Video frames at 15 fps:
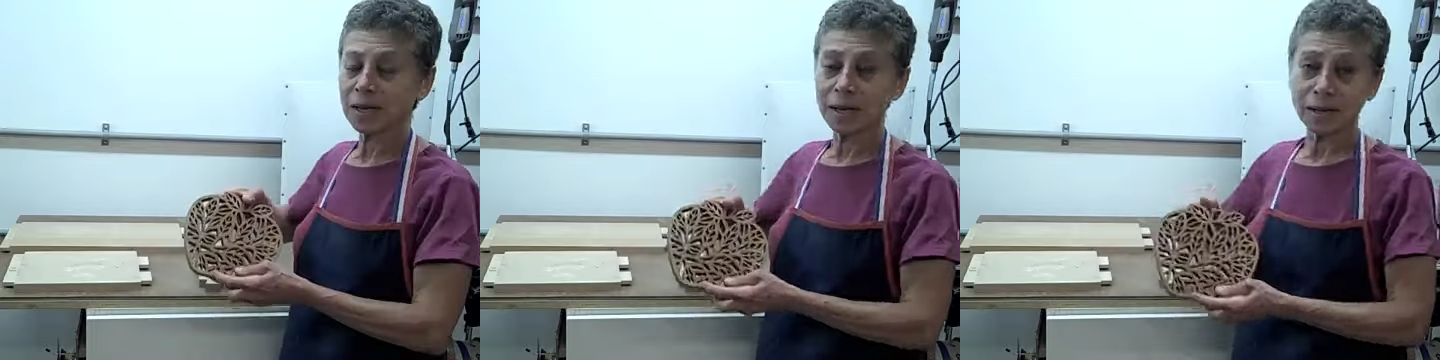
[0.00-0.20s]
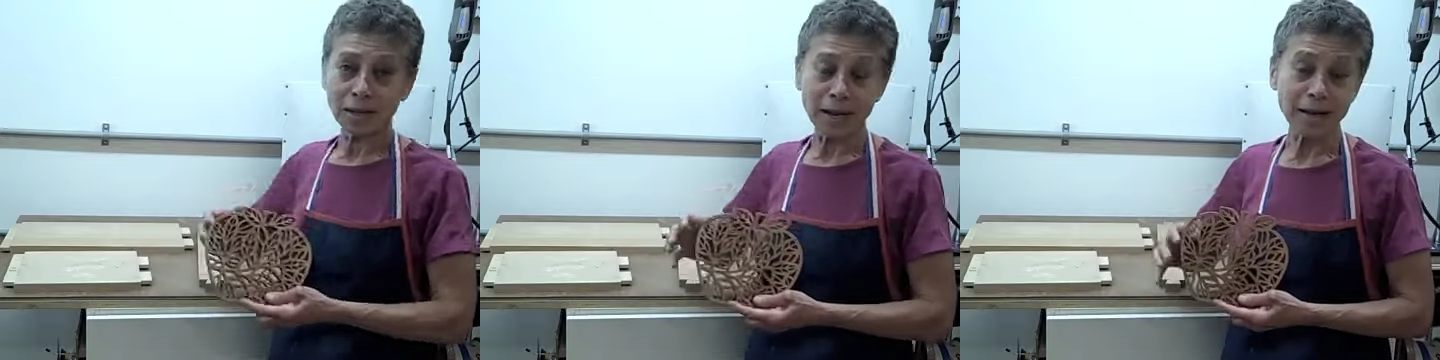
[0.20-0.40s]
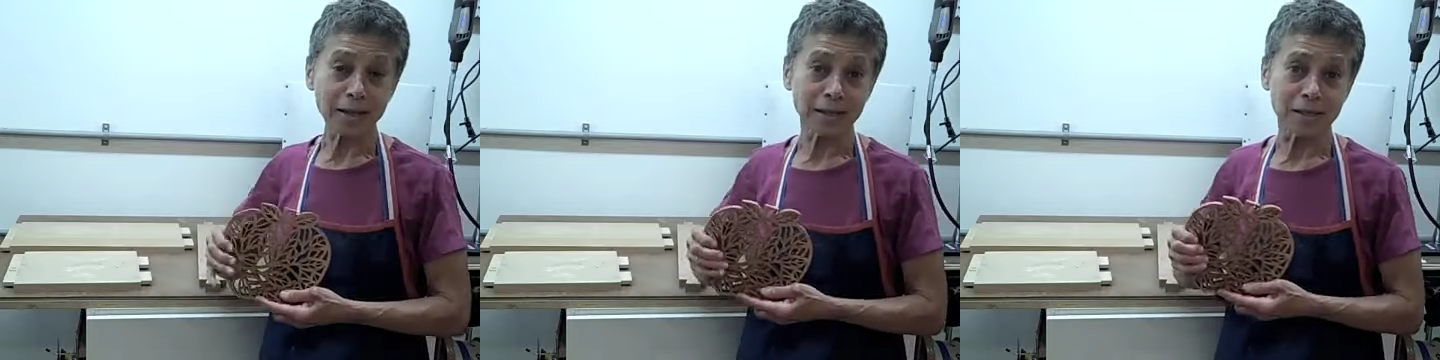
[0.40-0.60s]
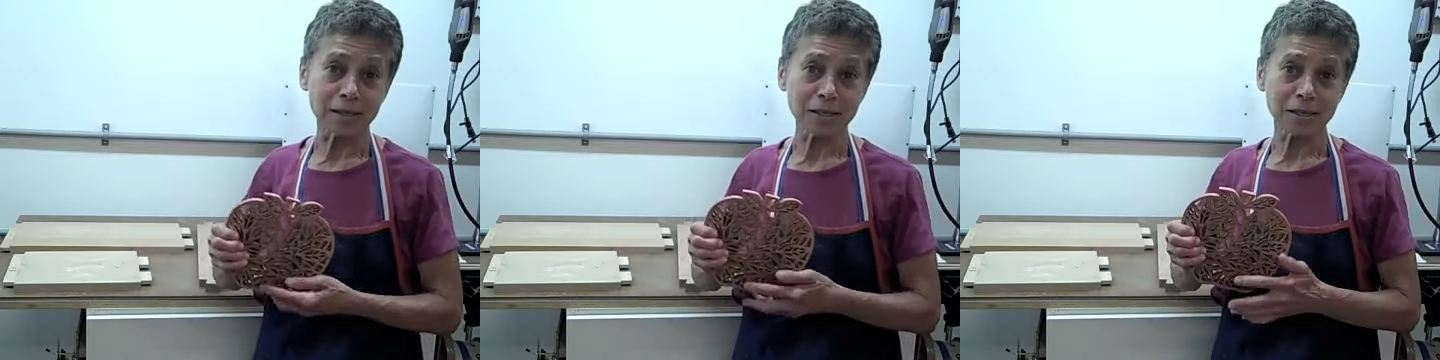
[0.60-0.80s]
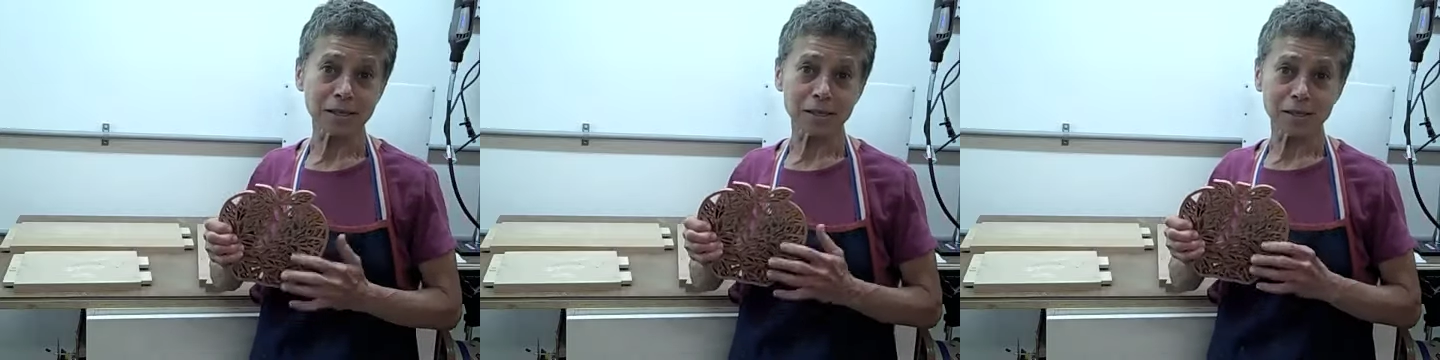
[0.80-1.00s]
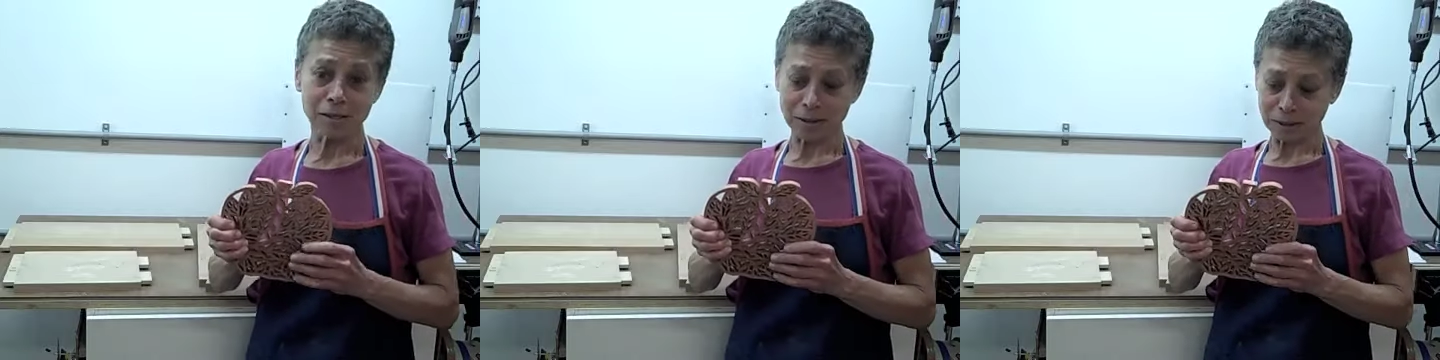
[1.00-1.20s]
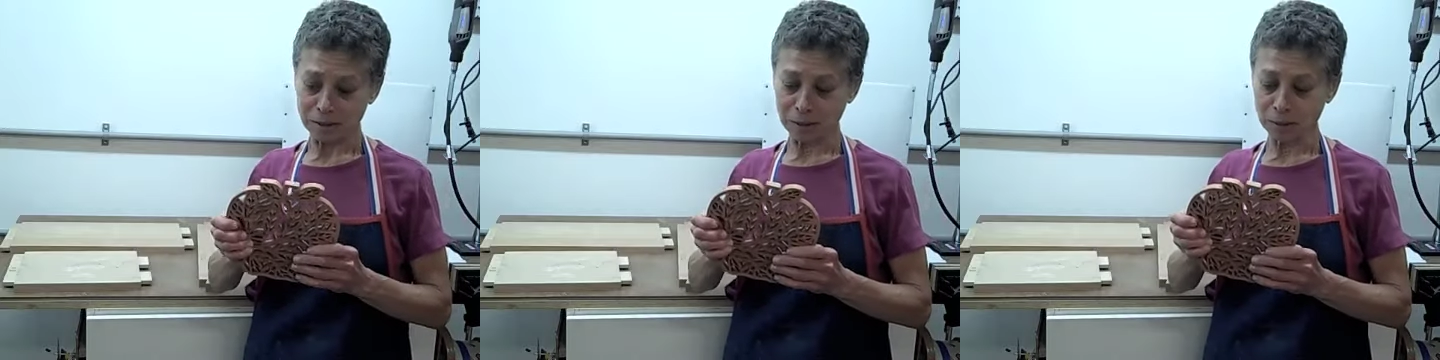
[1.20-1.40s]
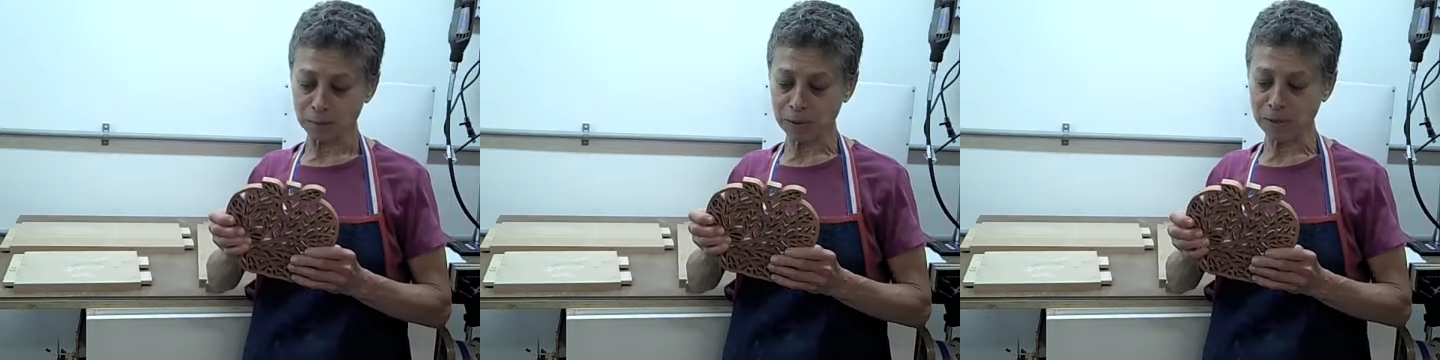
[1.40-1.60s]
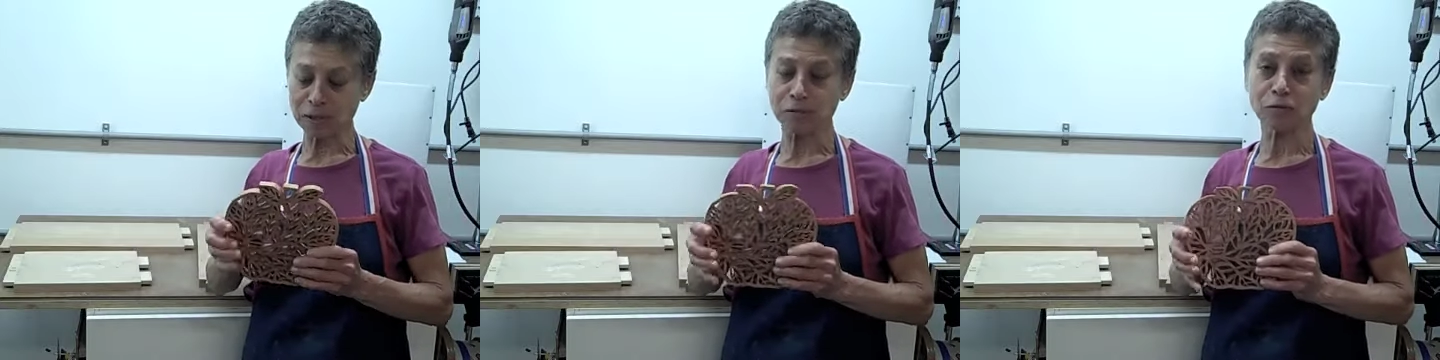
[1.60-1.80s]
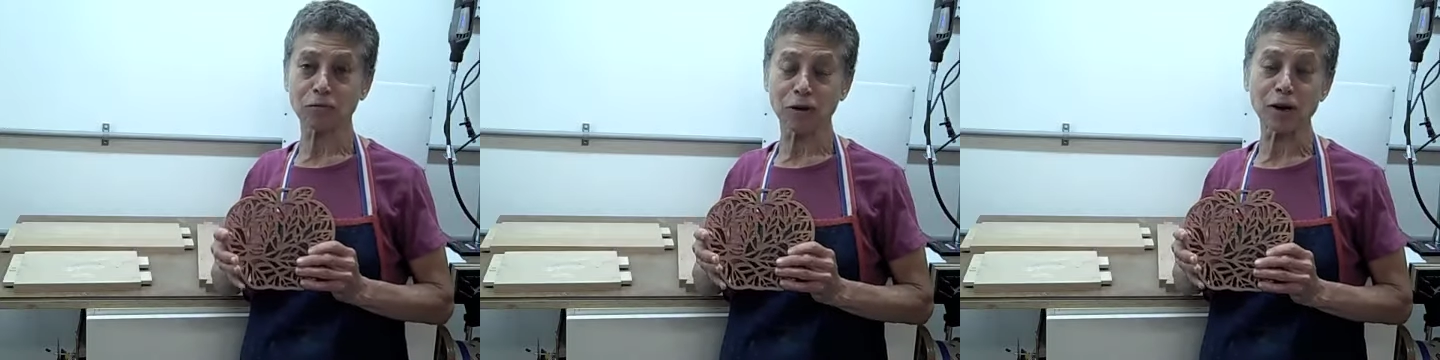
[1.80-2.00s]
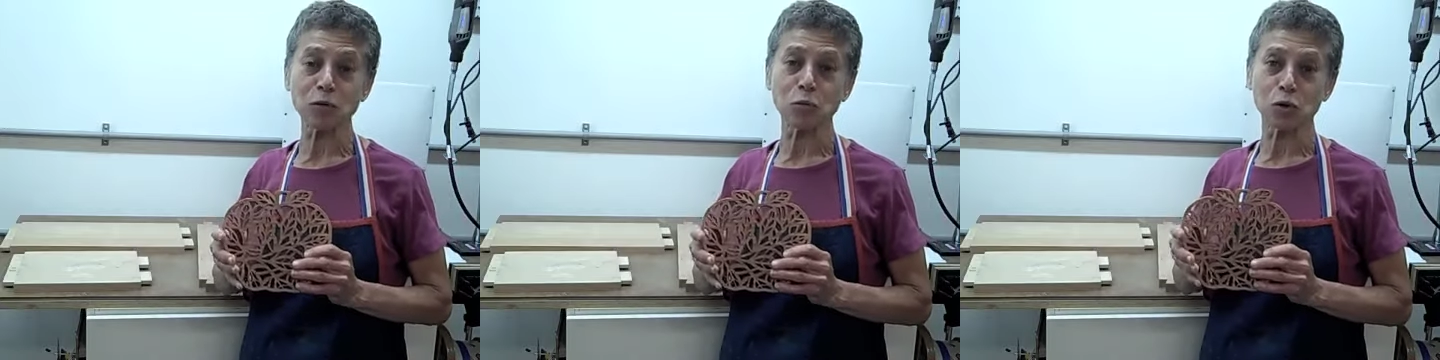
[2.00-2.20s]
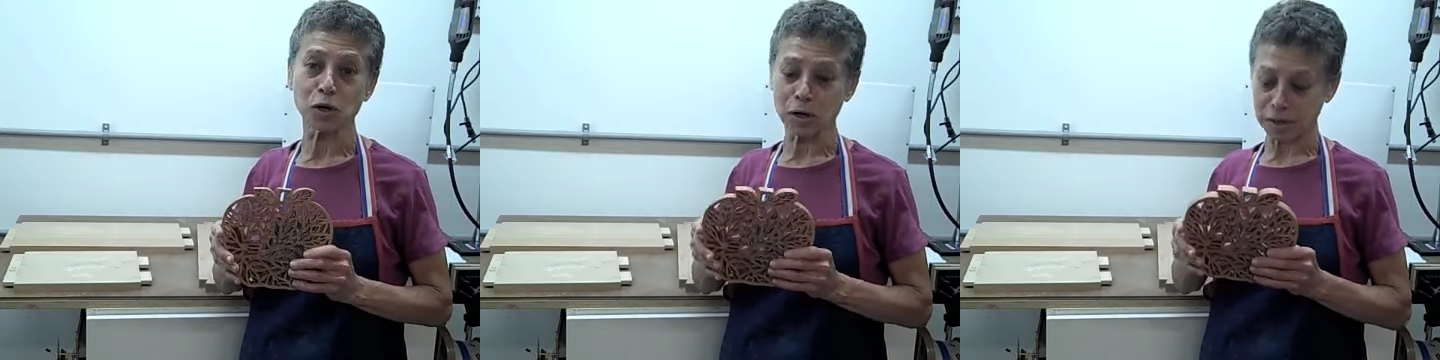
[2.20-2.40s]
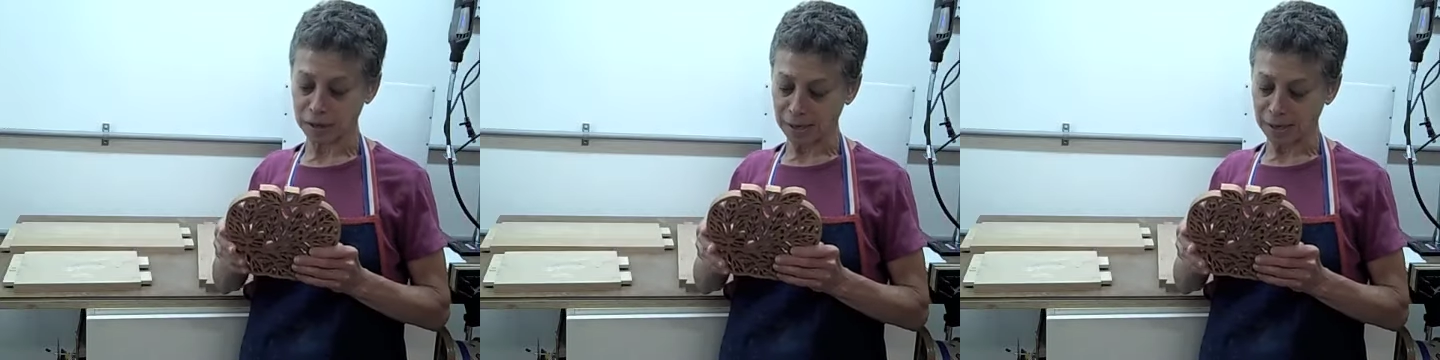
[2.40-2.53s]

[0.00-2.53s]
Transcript: like this little piece of fretwork